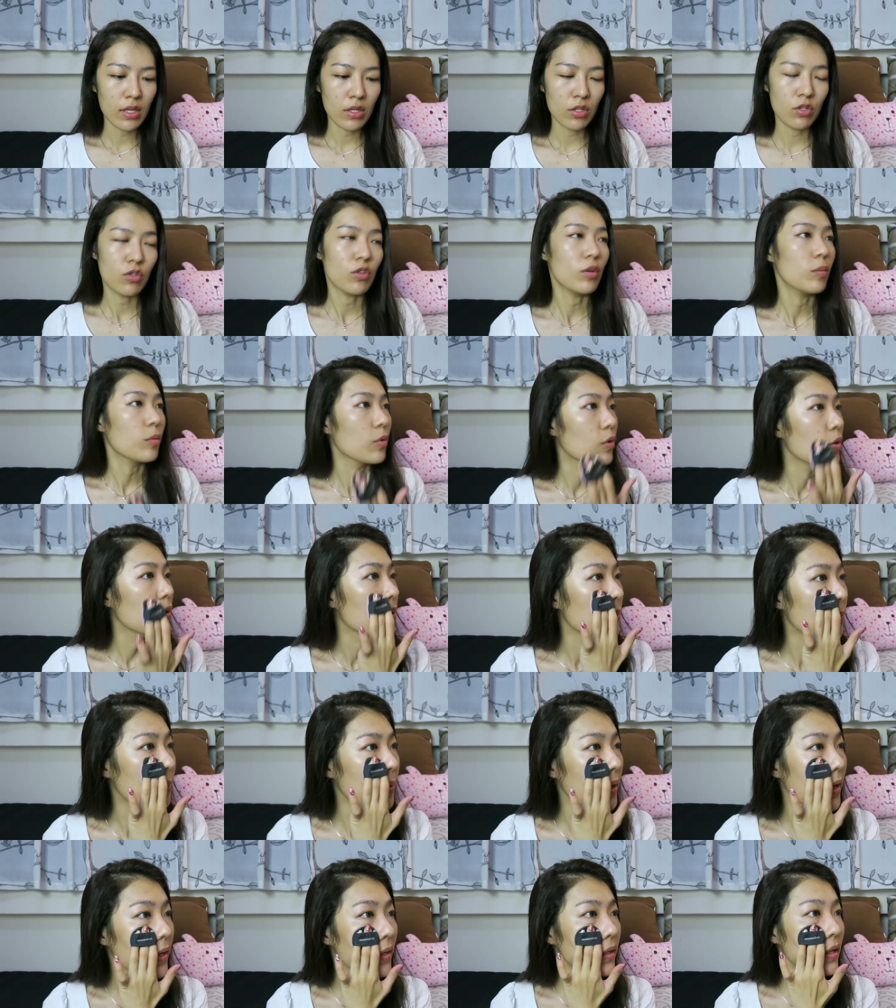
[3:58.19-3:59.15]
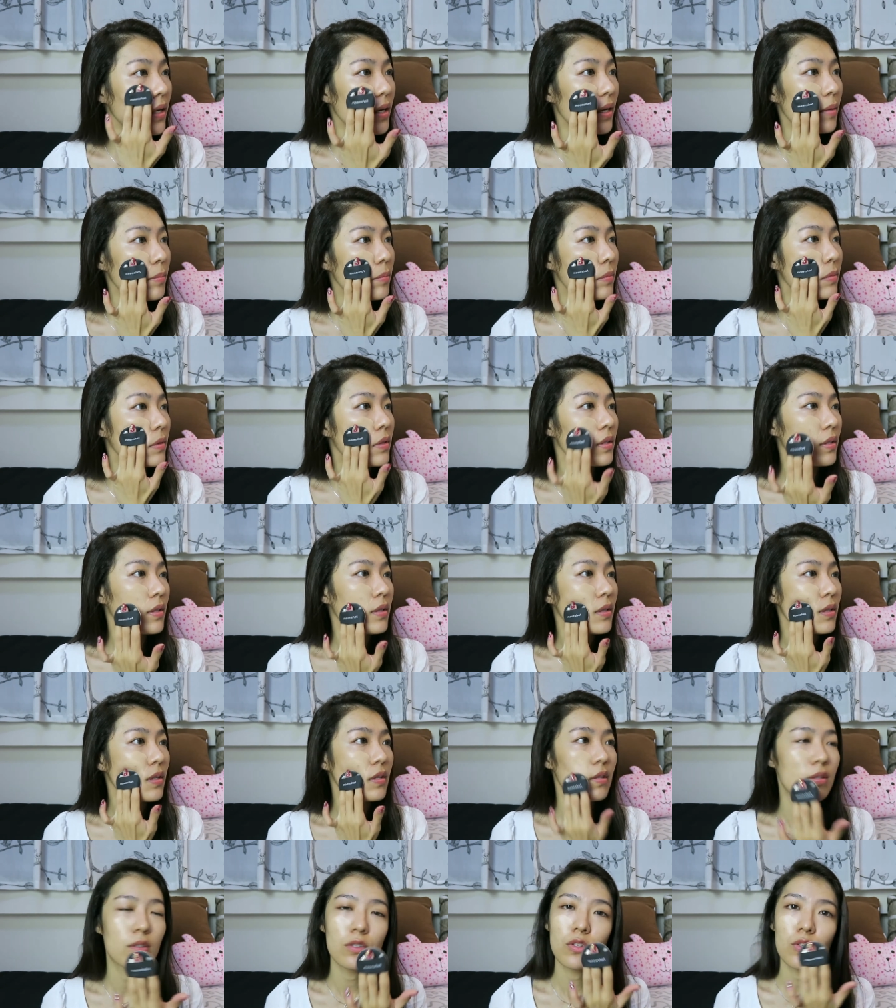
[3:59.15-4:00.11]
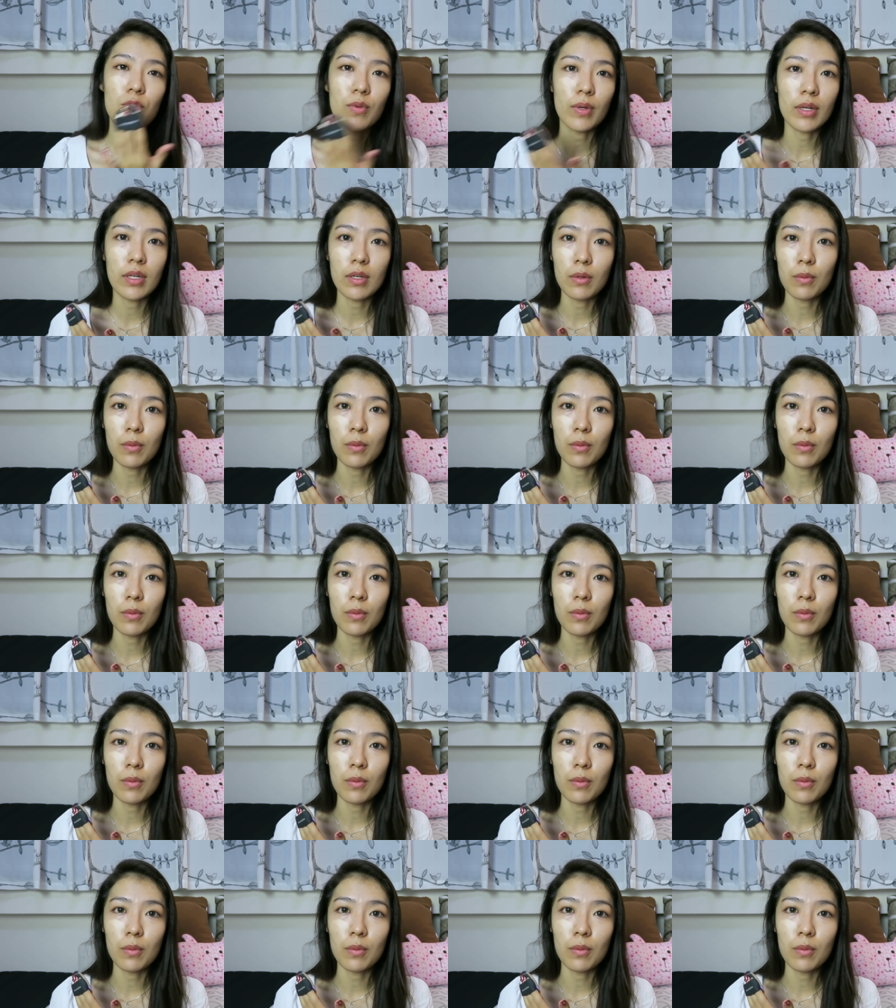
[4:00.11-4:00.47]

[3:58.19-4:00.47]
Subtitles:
So I'm going to pack that up straight